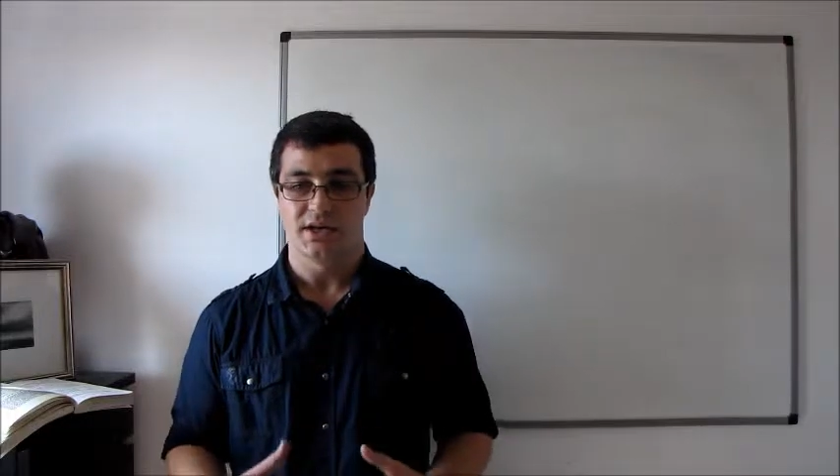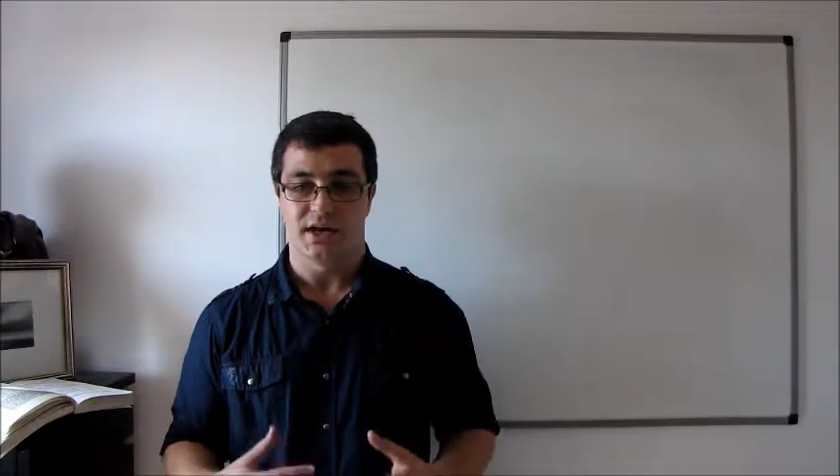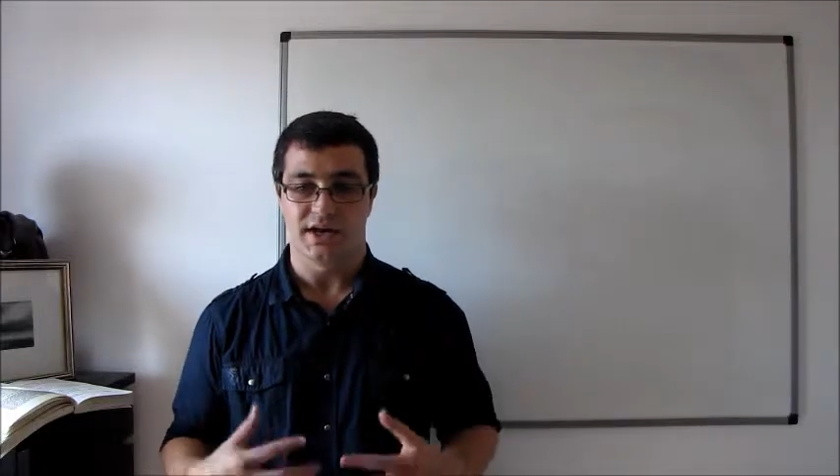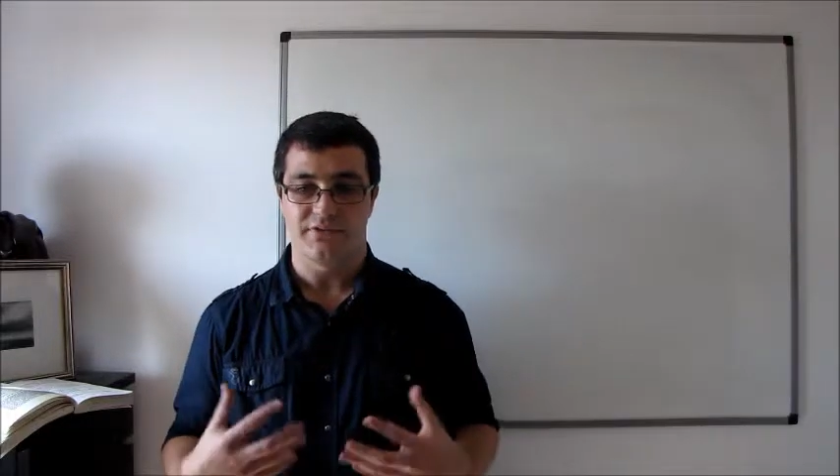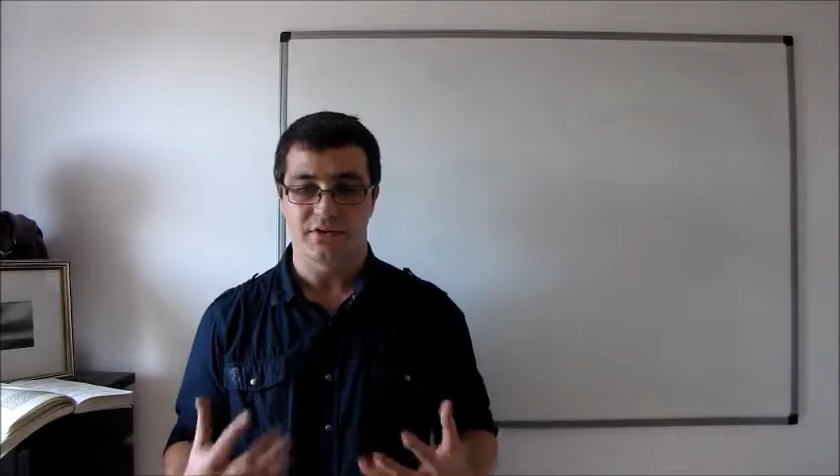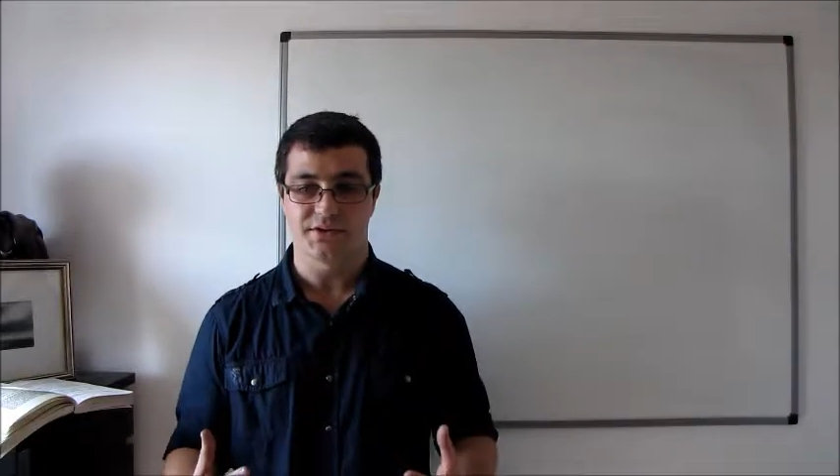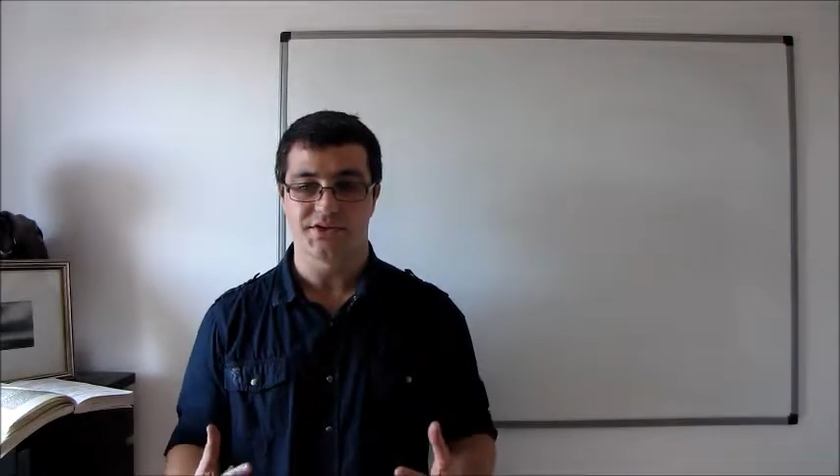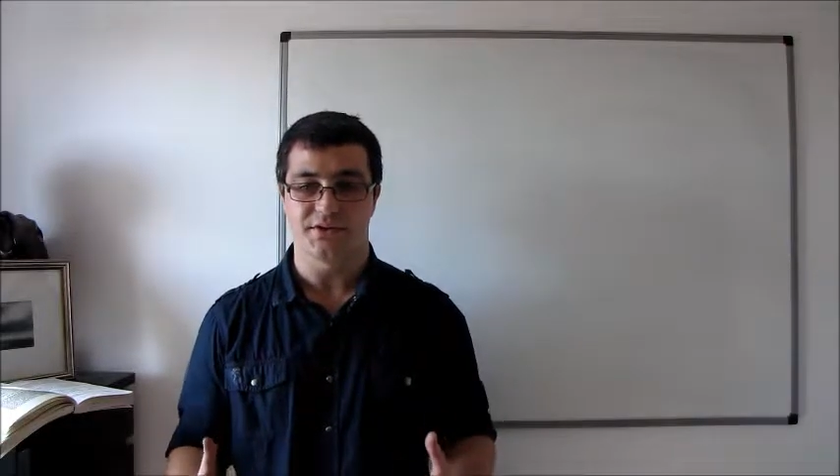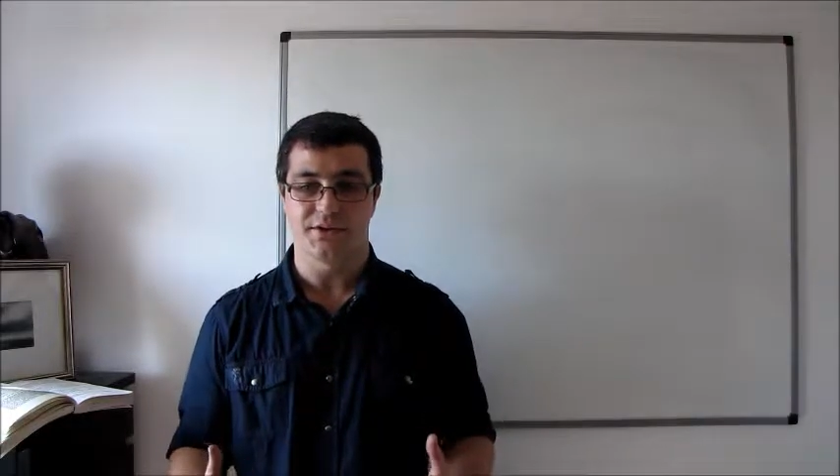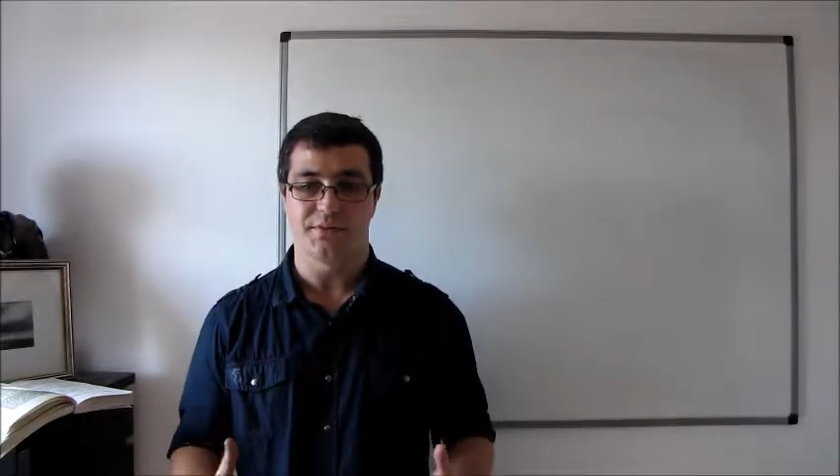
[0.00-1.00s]
and I
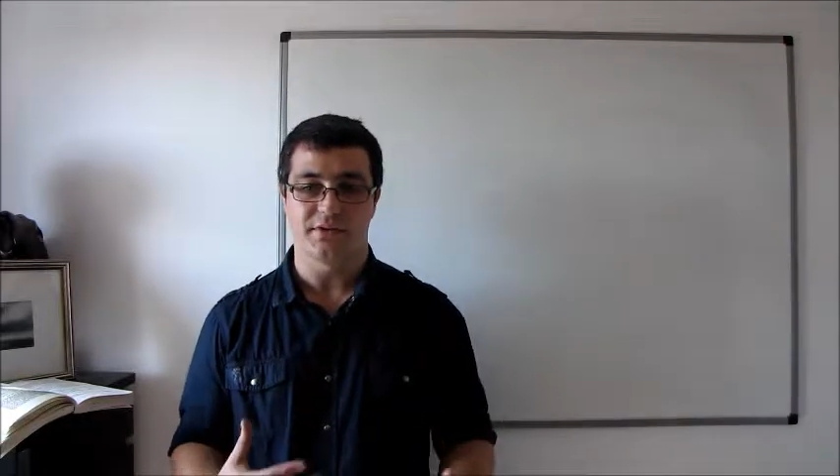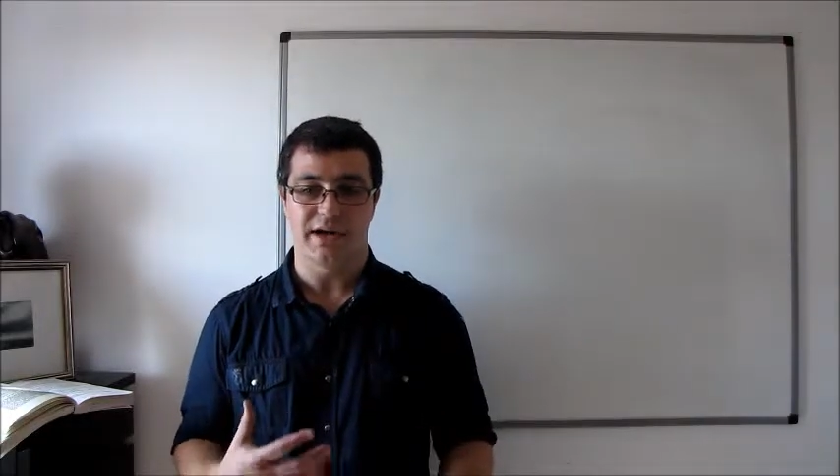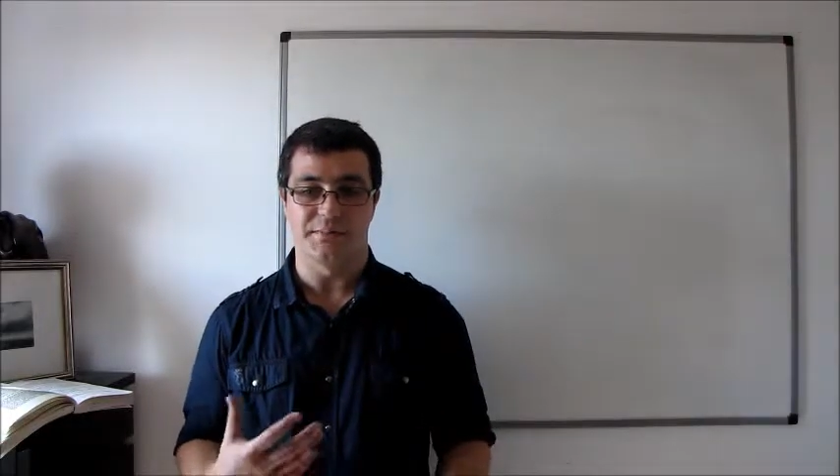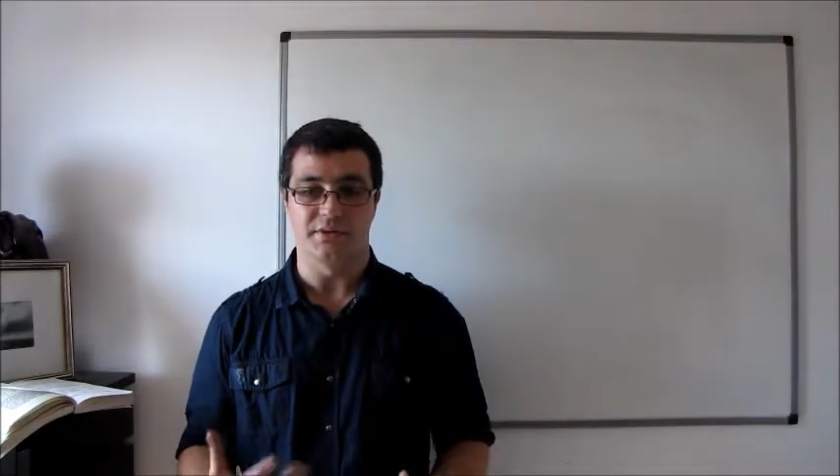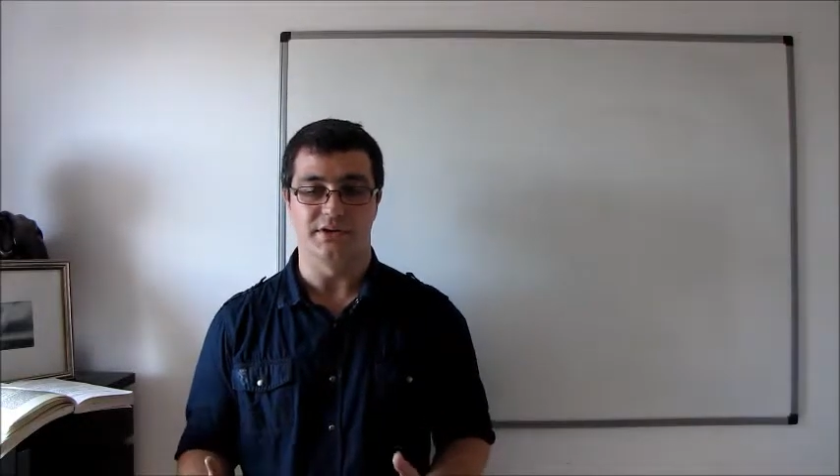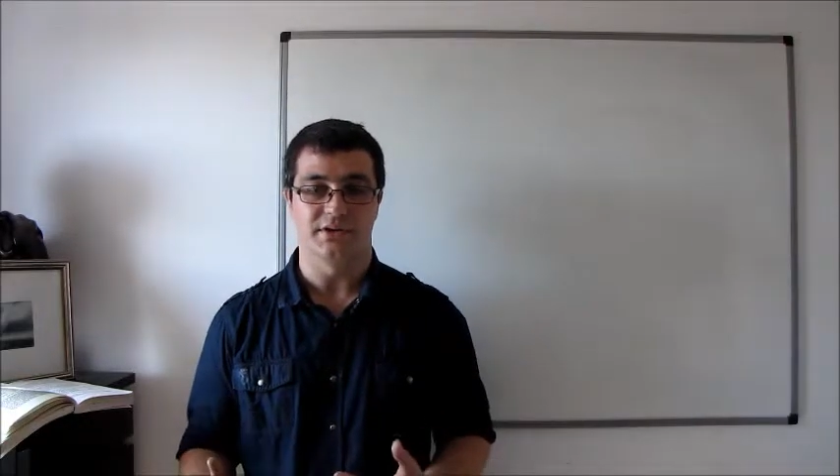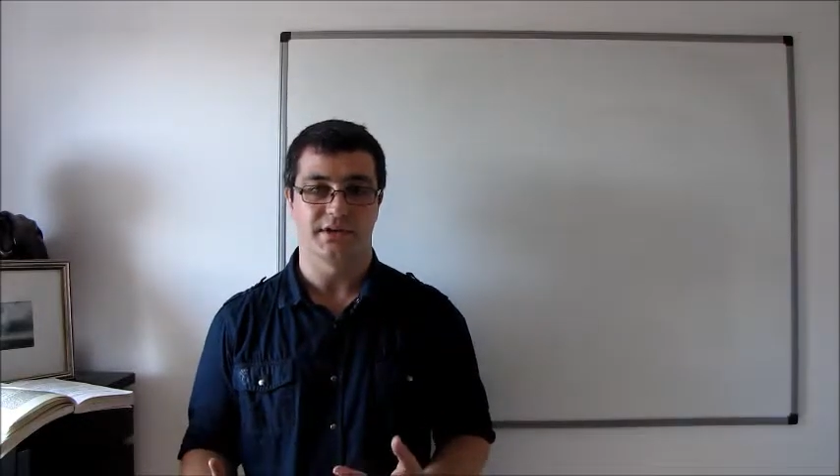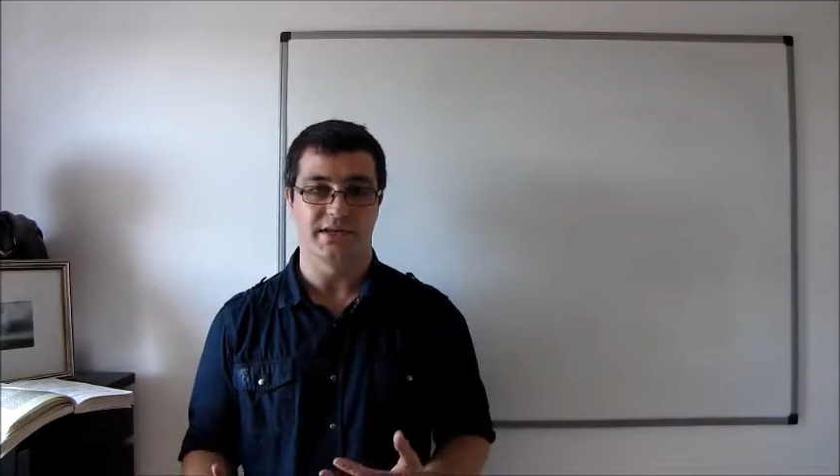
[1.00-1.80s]
focused on the parabola